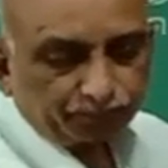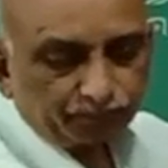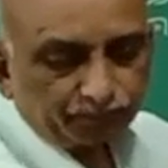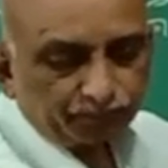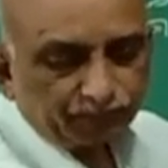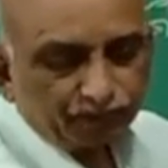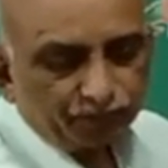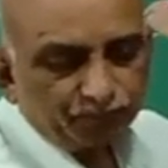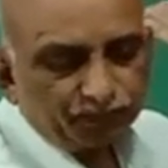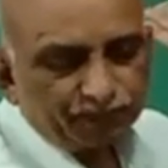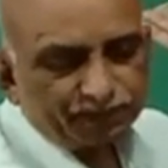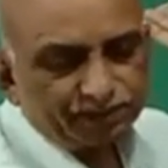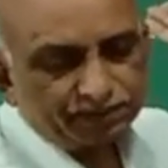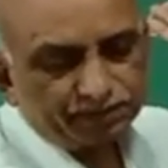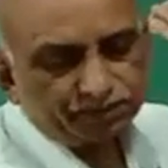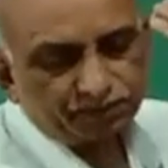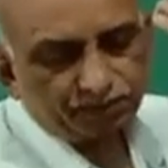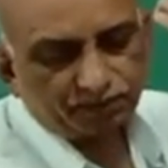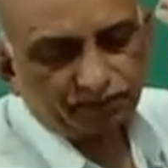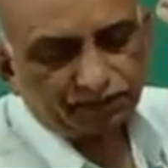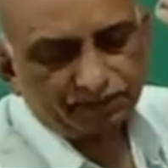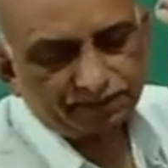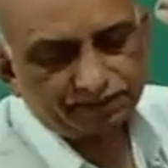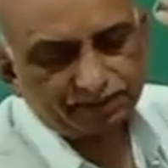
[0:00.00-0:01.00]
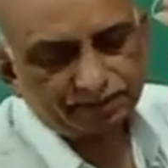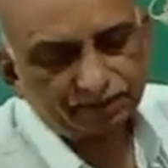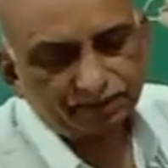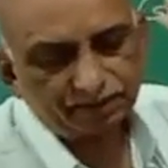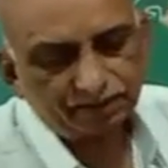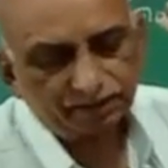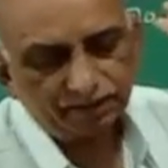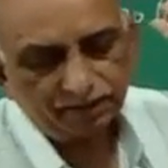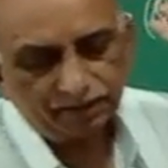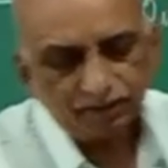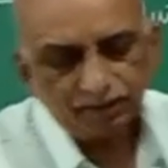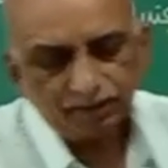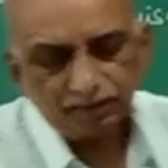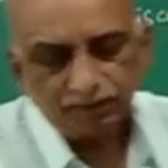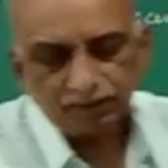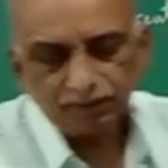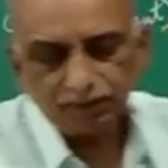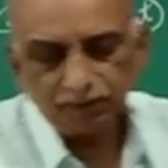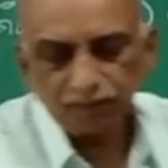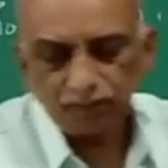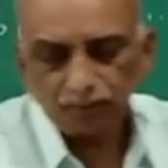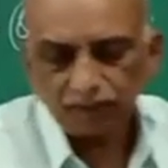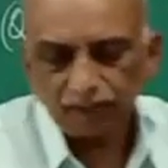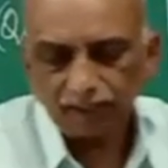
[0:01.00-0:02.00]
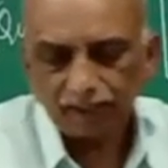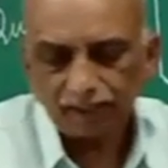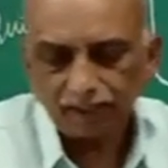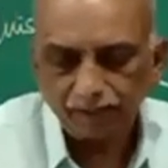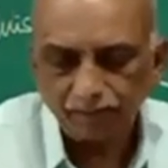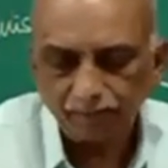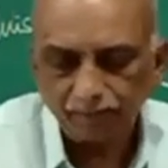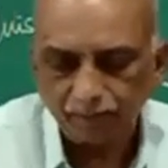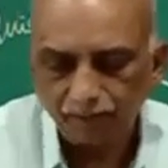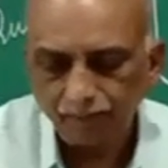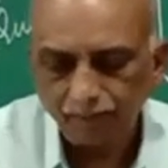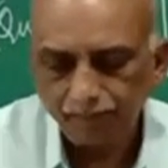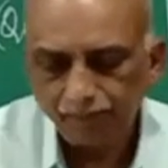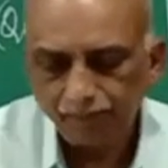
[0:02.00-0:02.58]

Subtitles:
which is called as the nuclear envelope.